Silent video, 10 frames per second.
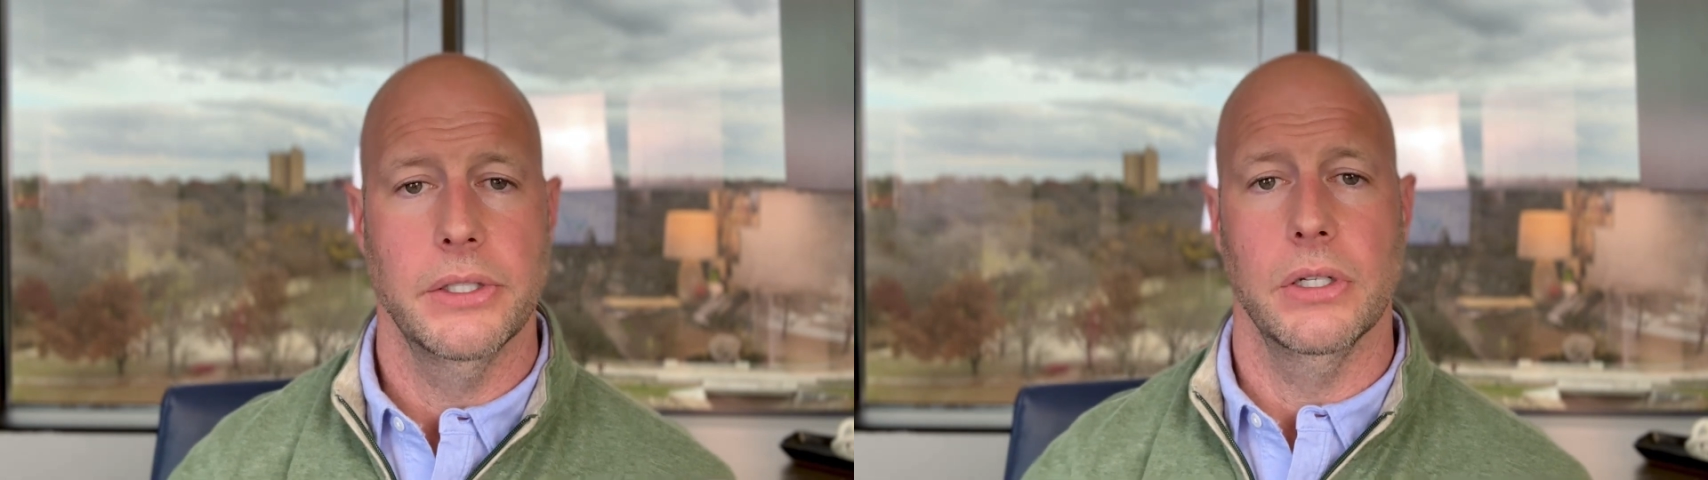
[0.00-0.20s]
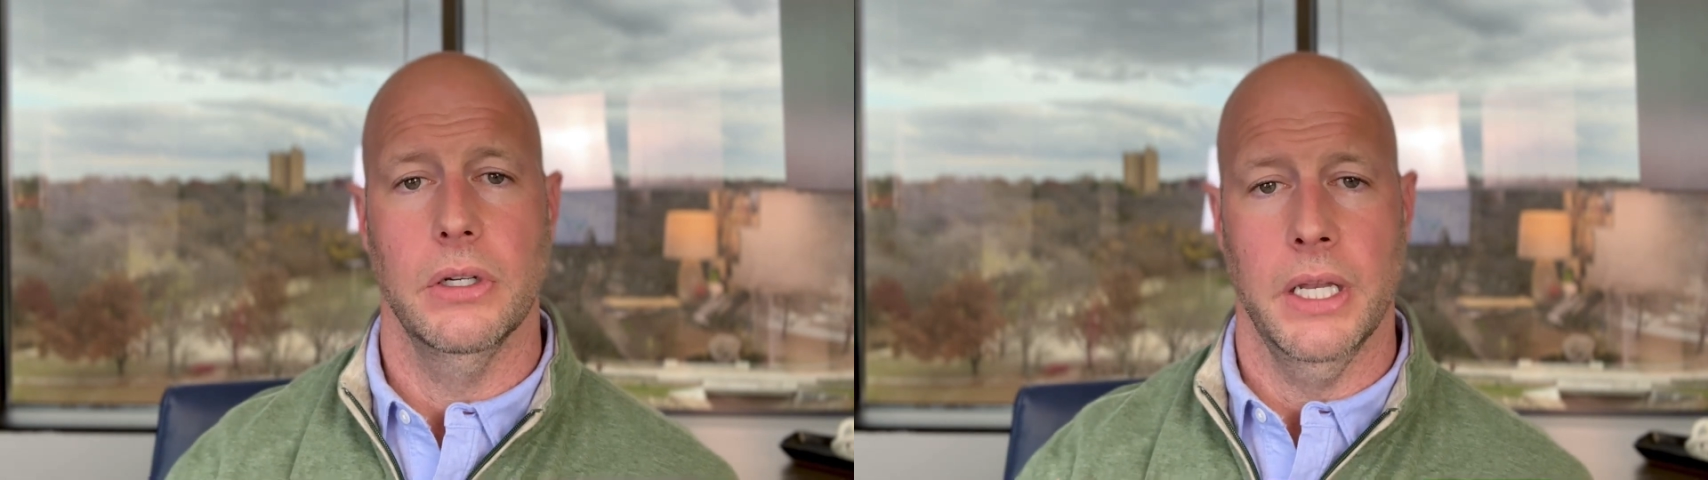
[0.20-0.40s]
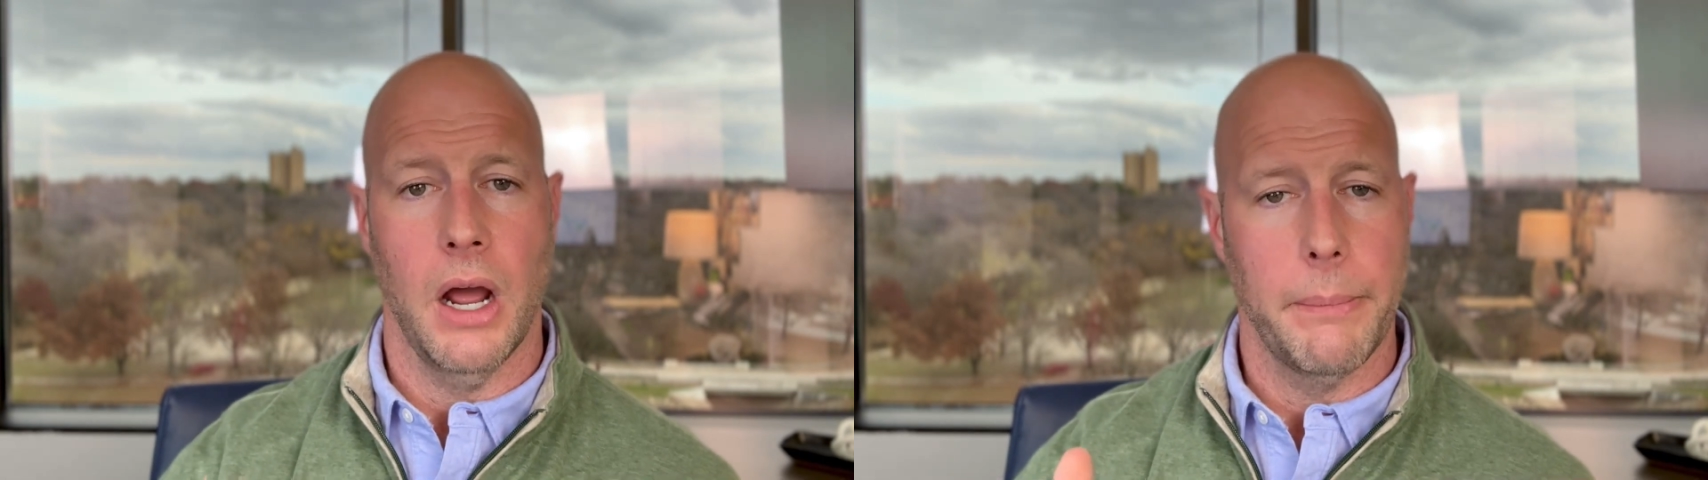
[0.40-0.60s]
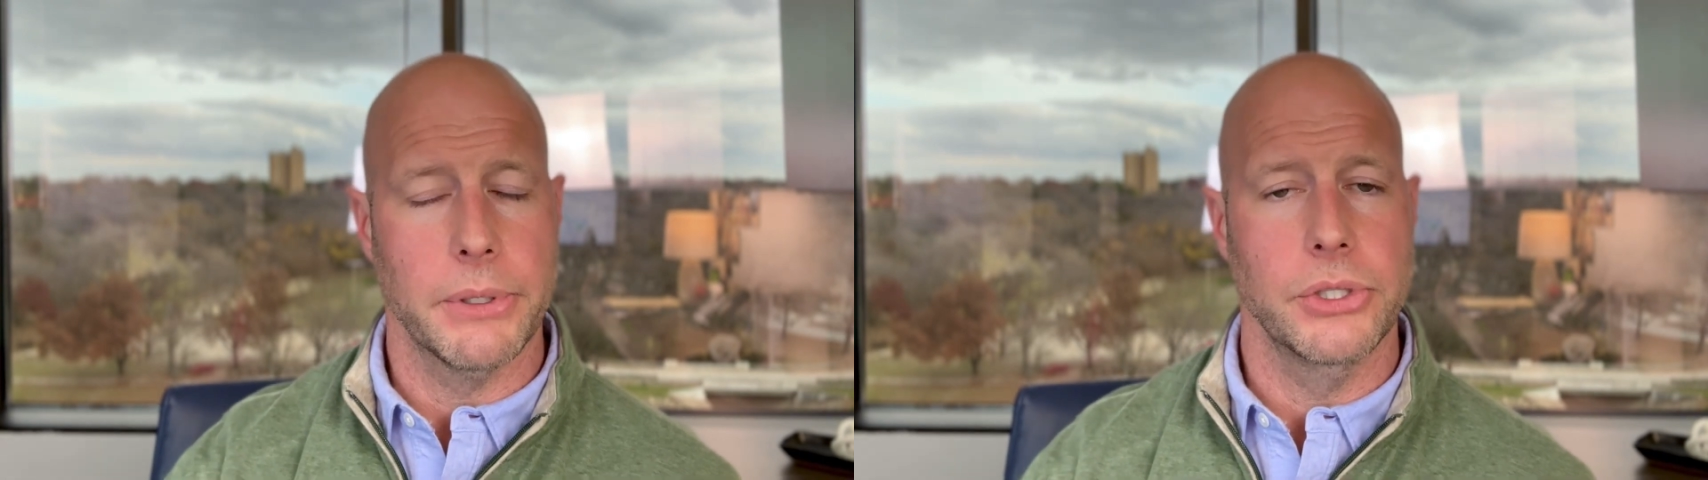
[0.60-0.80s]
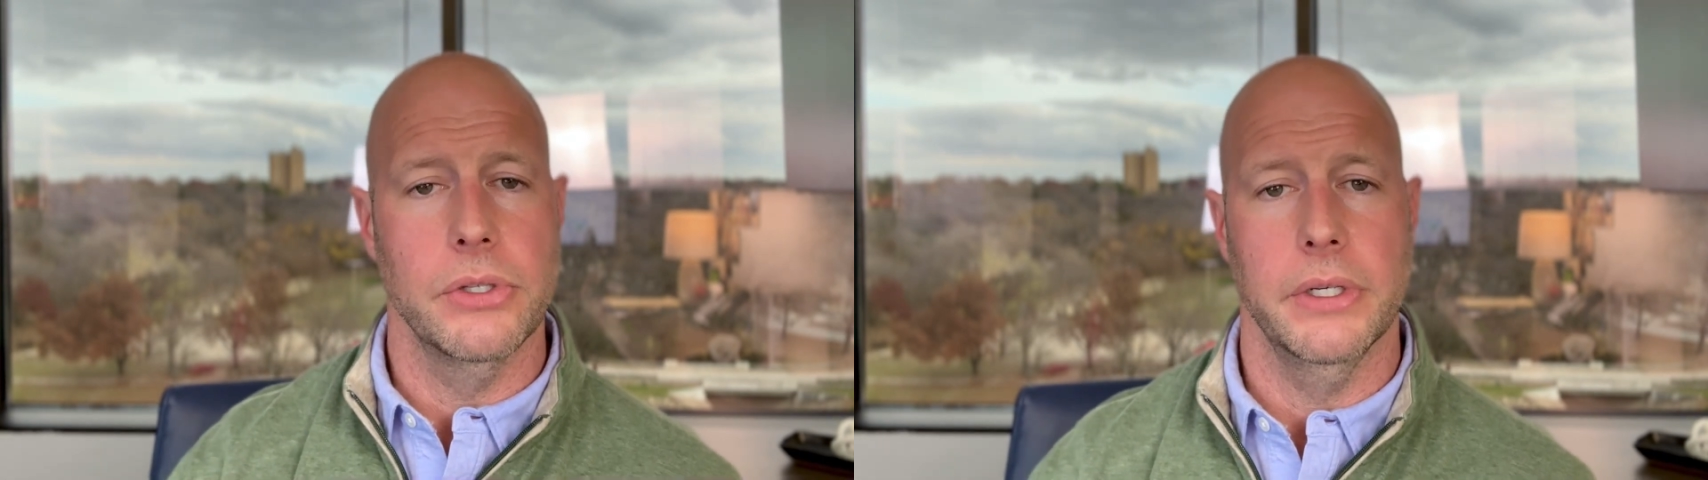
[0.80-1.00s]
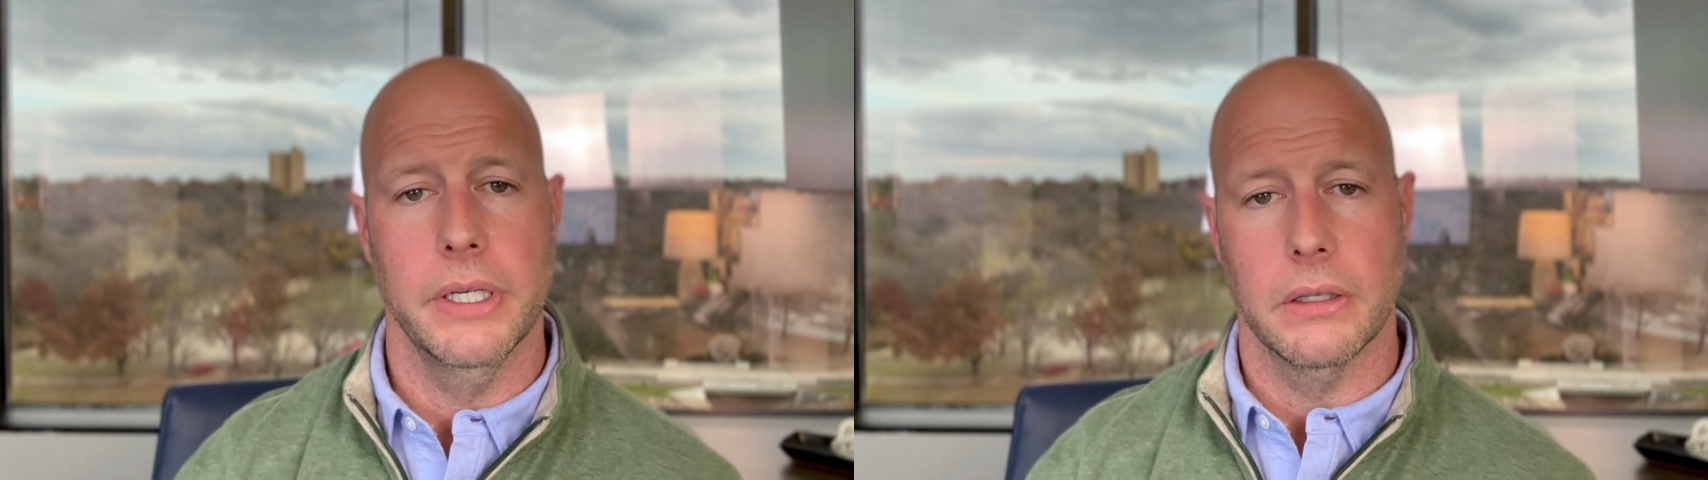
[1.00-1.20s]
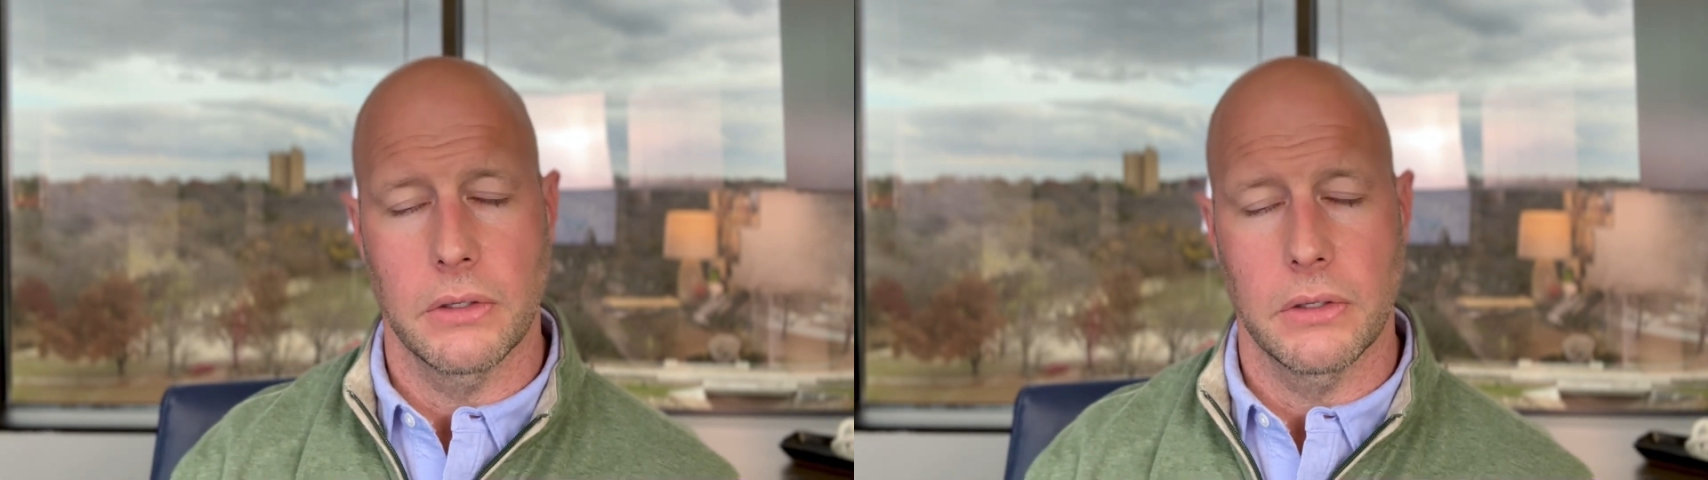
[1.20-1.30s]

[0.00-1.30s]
to an opportunity to